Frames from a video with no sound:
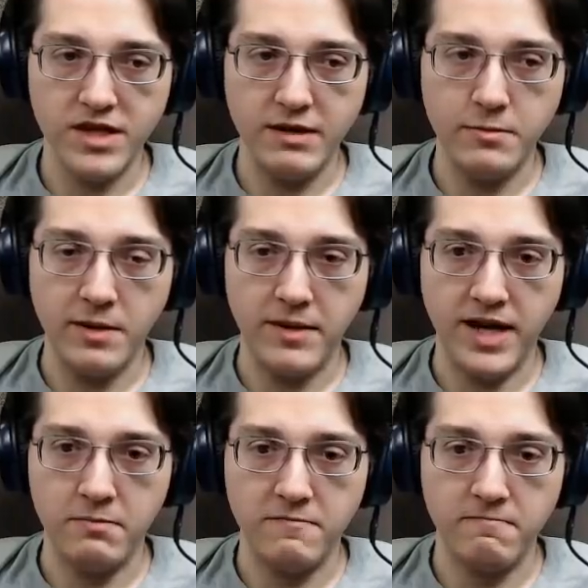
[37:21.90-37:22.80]
That would be a
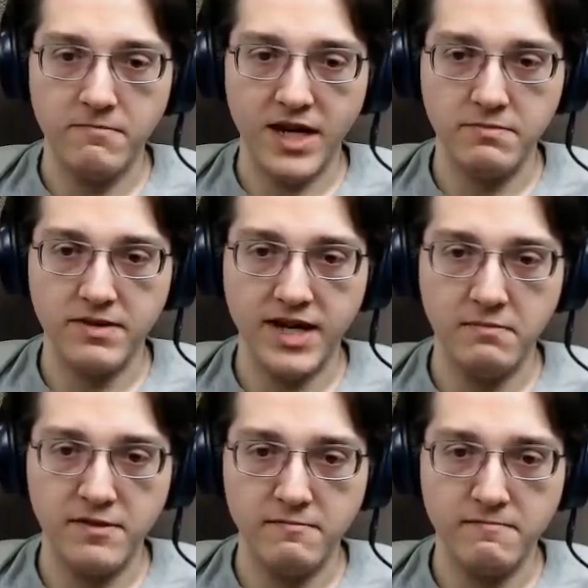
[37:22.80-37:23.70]
pipe. Hi,
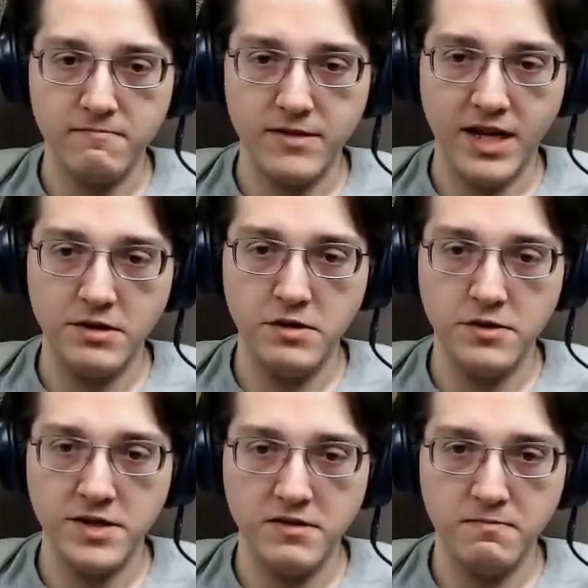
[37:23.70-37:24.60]
pipe. How you
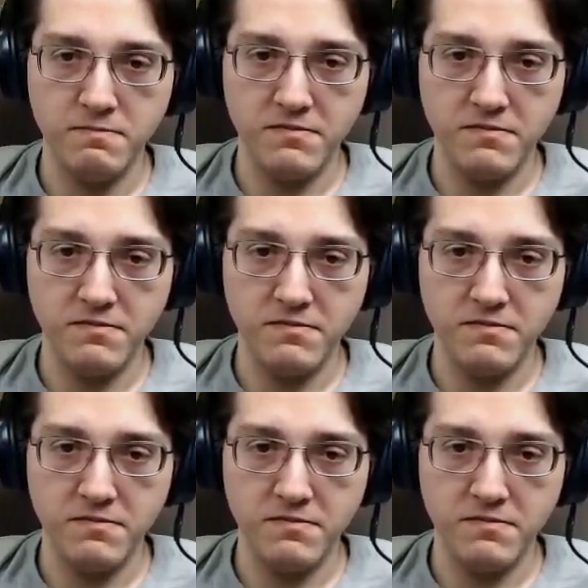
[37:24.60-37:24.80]
doing?